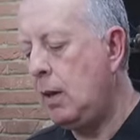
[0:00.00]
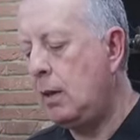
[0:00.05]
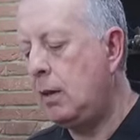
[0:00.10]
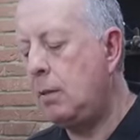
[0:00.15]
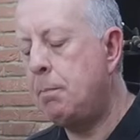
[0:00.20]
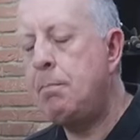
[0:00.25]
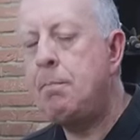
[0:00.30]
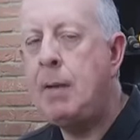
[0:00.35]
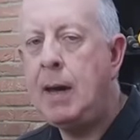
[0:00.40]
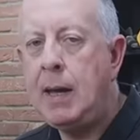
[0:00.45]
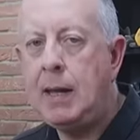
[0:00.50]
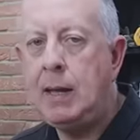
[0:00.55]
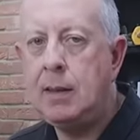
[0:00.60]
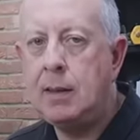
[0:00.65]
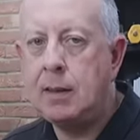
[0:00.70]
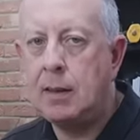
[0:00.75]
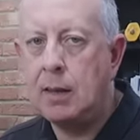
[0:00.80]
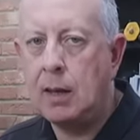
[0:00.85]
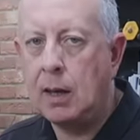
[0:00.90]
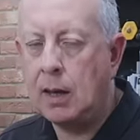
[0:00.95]
The
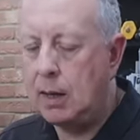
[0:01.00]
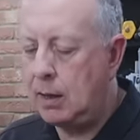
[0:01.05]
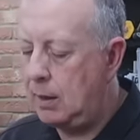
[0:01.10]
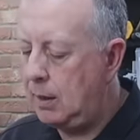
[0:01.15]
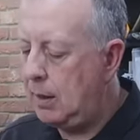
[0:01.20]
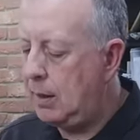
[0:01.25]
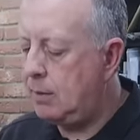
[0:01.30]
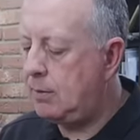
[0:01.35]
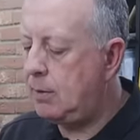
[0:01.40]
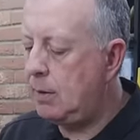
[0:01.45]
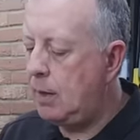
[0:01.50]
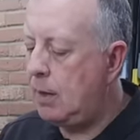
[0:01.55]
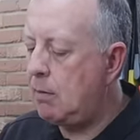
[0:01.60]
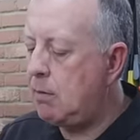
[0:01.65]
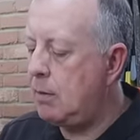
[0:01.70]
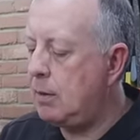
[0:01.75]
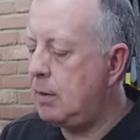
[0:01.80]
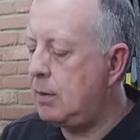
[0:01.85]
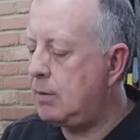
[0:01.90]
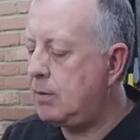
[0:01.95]
main thing is that
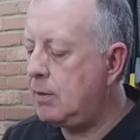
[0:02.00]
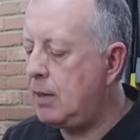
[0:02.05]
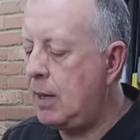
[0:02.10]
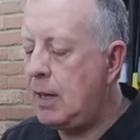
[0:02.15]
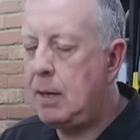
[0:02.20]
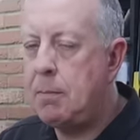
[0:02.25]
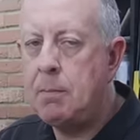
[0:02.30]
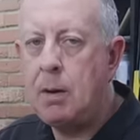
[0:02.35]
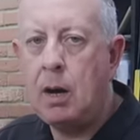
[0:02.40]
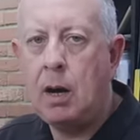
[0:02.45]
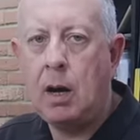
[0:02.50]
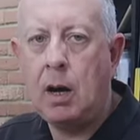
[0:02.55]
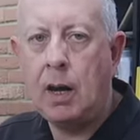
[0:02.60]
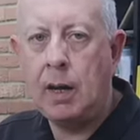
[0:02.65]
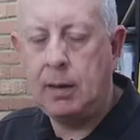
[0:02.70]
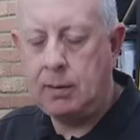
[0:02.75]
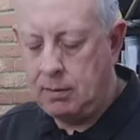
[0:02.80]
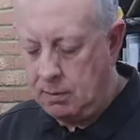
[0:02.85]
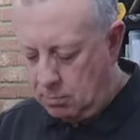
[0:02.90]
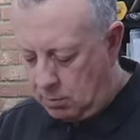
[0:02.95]
they're at the same
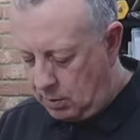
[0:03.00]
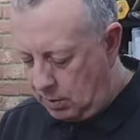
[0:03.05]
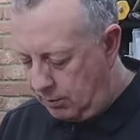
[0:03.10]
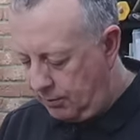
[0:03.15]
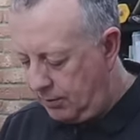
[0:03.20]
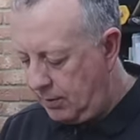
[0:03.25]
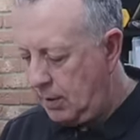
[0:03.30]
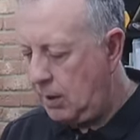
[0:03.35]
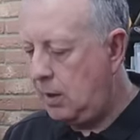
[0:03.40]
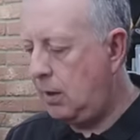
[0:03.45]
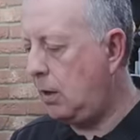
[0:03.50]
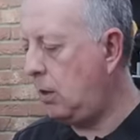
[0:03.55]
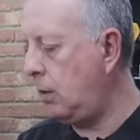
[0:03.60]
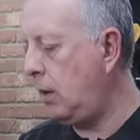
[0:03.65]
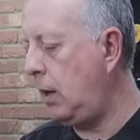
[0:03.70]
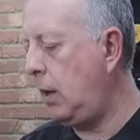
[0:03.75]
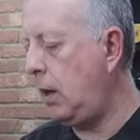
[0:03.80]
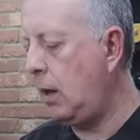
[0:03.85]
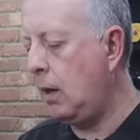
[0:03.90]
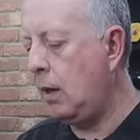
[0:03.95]
height. And when I feel it
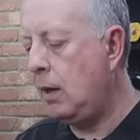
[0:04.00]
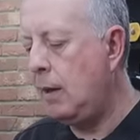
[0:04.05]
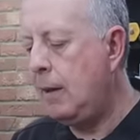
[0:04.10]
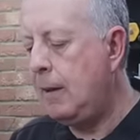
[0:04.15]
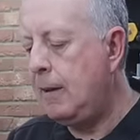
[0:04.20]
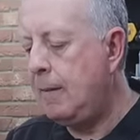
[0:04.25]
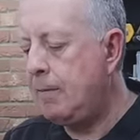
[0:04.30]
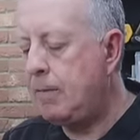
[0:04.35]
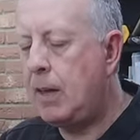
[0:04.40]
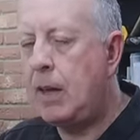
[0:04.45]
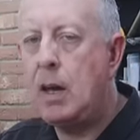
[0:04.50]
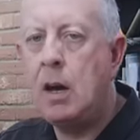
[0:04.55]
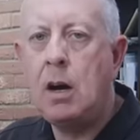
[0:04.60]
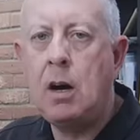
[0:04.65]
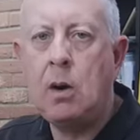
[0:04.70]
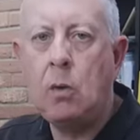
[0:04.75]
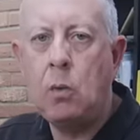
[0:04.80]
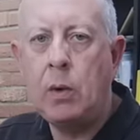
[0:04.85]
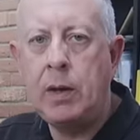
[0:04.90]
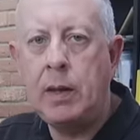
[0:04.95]
on here, they
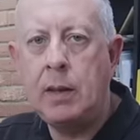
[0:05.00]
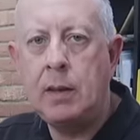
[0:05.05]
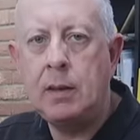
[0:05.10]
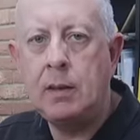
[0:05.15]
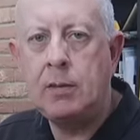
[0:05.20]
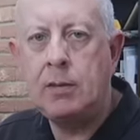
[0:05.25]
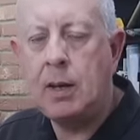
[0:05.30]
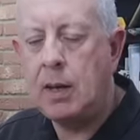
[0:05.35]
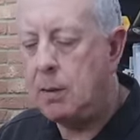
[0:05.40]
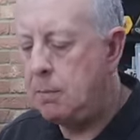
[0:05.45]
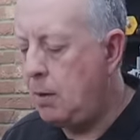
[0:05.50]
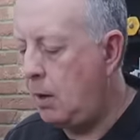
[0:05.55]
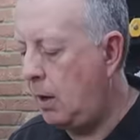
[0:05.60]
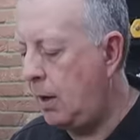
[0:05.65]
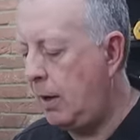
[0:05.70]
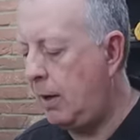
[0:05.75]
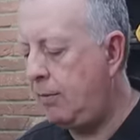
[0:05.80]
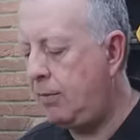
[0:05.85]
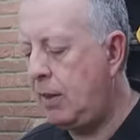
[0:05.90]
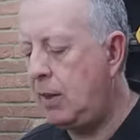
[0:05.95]
are within the same
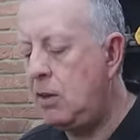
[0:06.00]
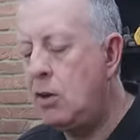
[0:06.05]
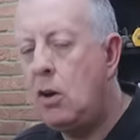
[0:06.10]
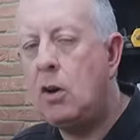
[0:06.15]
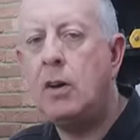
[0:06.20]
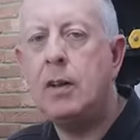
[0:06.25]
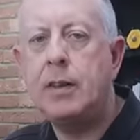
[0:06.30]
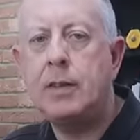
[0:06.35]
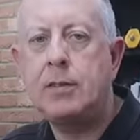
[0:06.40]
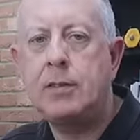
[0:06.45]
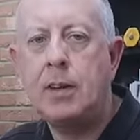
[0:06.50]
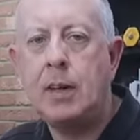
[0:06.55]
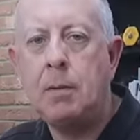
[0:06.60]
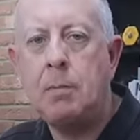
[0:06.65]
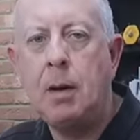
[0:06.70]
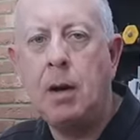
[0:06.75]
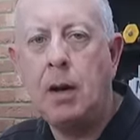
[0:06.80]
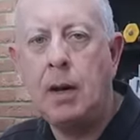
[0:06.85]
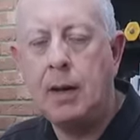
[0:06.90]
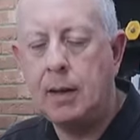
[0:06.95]
height. If they're not at the
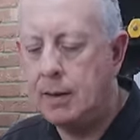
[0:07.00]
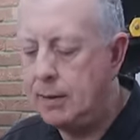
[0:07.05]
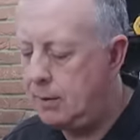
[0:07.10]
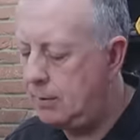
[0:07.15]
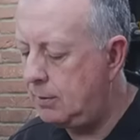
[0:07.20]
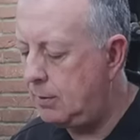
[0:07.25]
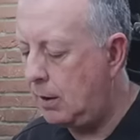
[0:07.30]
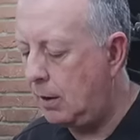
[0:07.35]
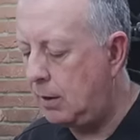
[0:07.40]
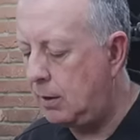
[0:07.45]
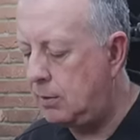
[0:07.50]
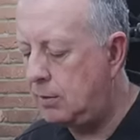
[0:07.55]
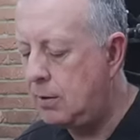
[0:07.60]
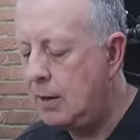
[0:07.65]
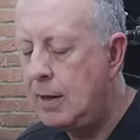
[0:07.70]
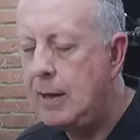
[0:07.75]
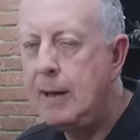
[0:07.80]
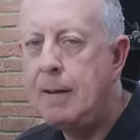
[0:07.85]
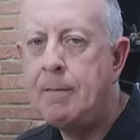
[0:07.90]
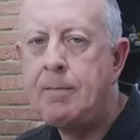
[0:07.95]
same height at this stage,
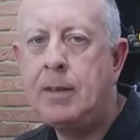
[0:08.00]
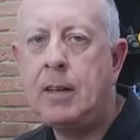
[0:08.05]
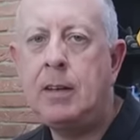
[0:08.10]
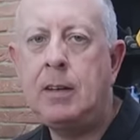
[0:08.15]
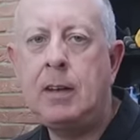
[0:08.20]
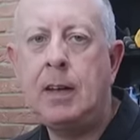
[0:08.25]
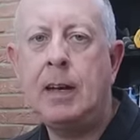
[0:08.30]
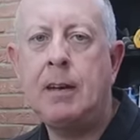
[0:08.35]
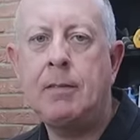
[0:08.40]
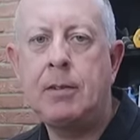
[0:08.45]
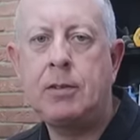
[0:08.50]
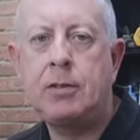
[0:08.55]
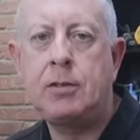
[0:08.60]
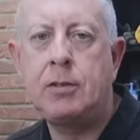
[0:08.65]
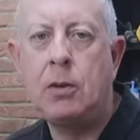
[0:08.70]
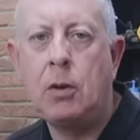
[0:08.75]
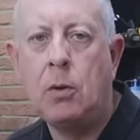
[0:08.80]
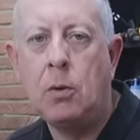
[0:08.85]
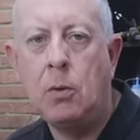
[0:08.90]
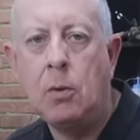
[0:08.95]
then you're going to have a
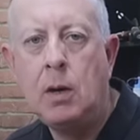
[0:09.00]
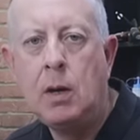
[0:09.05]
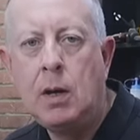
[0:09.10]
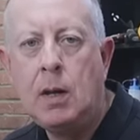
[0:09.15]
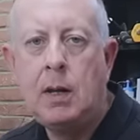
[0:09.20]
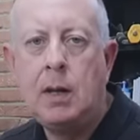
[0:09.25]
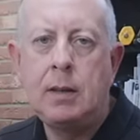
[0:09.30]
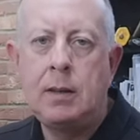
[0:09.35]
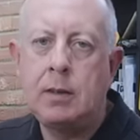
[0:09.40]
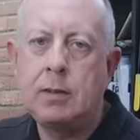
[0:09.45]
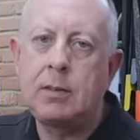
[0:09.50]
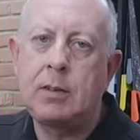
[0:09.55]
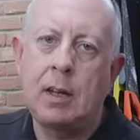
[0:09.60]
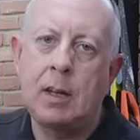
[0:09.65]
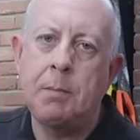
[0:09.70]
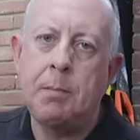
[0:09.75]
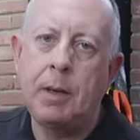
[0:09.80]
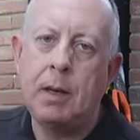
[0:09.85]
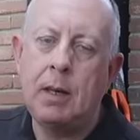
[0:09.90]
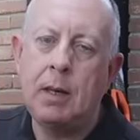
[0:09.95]
stool that's
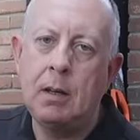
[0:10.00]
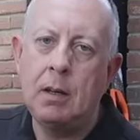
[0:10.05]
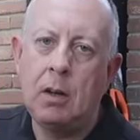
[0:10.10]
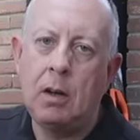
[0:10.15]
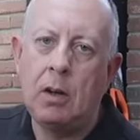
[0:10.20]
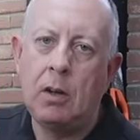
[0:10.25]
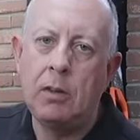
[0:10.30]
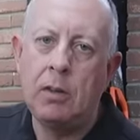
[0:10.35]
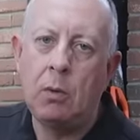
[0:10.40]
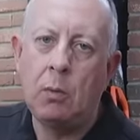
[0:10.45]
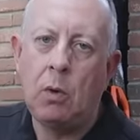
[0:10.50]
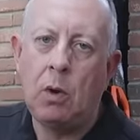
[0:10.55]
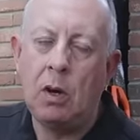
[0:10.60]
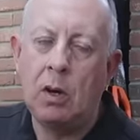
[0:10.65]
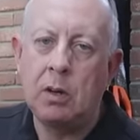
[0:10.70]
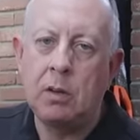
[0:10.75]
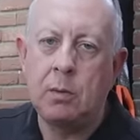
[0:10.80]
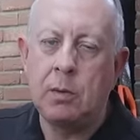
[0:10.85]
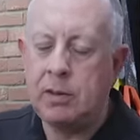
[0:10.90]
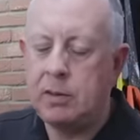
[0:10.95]
going to be on the
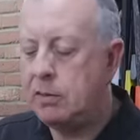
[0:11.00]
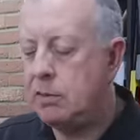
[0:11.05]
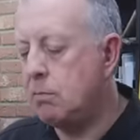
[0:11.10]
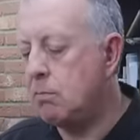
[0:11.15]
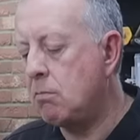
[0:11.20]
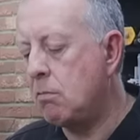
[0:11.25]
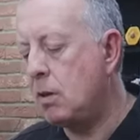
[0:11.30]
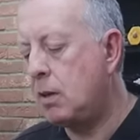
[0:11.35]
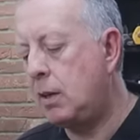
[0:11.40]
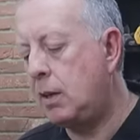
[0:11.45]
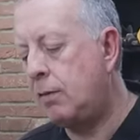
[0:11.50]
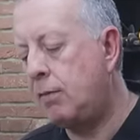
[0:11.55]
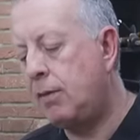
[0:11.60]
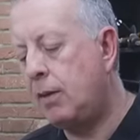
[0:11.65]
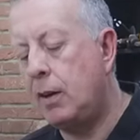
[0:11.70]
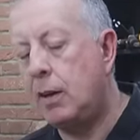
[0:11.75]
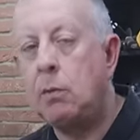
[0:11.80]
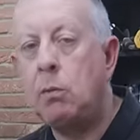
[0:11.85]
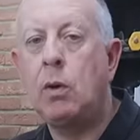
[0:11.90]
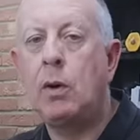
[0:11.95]
wonk, which isn't really
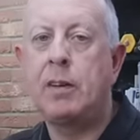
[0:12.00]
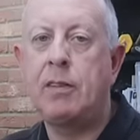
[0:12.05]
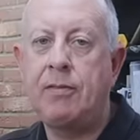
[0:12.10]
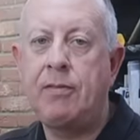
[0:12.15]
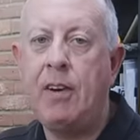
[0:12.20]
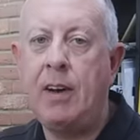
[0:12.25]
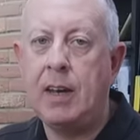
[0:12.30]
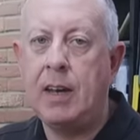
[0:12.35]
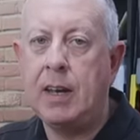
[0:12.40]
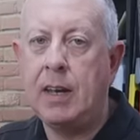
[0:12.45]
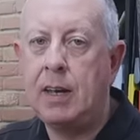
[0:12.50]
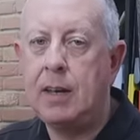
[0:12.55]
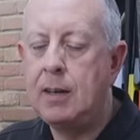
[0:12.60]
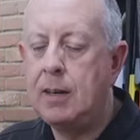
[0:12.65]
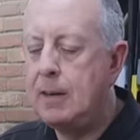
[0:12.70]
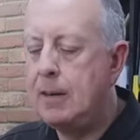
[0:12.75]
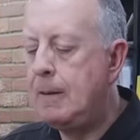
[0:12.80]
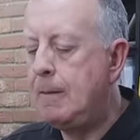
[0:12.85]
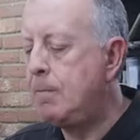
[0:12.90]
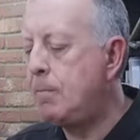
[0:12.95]
funny. Well, it's funny,
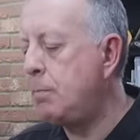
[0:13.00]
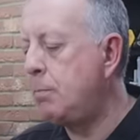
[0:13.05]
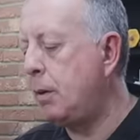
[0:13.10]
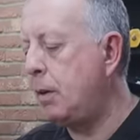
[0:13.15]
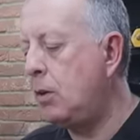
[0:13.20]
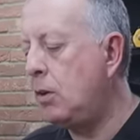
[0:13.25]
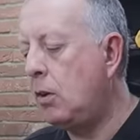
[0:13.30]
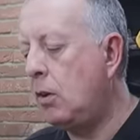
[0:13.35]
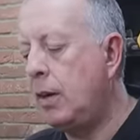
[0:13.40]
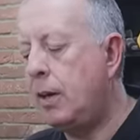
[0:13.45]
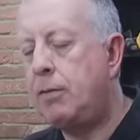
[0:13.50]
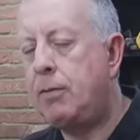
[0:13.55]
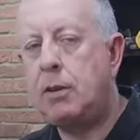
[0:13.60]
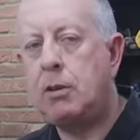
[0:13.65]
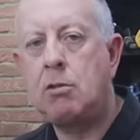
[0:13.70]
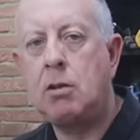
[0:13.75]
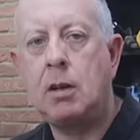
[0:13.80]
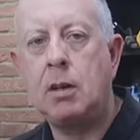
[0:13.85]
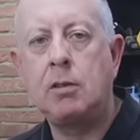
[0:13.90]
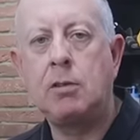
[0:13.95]
but not if
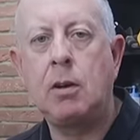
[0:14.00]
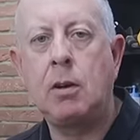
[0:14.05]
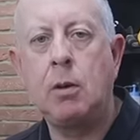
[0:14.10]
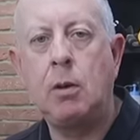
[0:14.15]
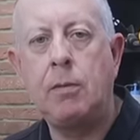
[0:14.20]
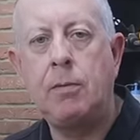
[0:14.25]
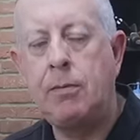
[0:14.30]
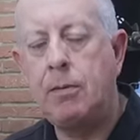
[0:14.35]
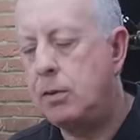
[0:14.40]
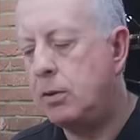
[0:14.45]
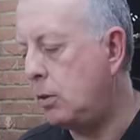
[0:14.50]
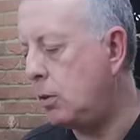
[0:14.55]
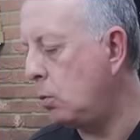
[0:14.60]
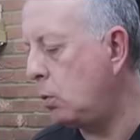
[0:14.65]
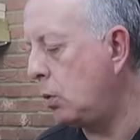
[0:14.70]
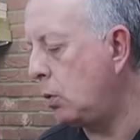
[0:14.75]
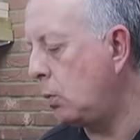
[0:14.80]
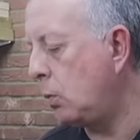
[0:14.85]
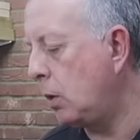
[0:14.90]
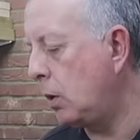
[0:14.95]
you're trying to show off your
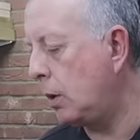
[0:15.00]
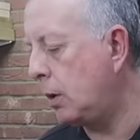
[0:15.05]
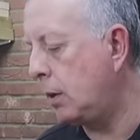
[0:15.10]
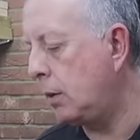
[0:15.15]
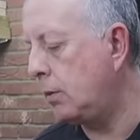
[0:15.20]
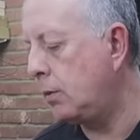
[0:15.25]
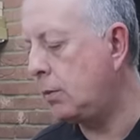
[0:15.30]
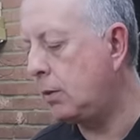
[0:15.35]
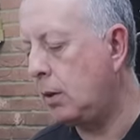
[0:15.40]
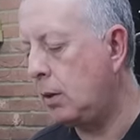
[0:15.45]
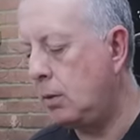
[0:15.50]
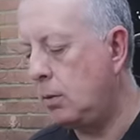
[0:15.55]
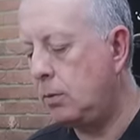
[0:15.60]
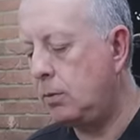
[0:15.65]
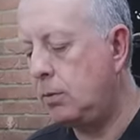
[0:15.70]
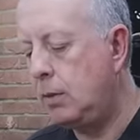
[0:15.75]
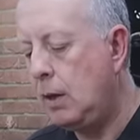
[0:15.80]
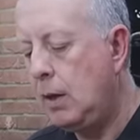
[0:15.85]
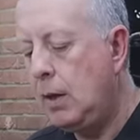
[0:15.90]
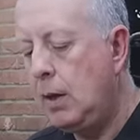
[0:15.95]
woodworking
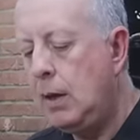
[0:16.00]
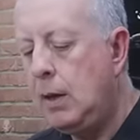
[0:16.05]
skills.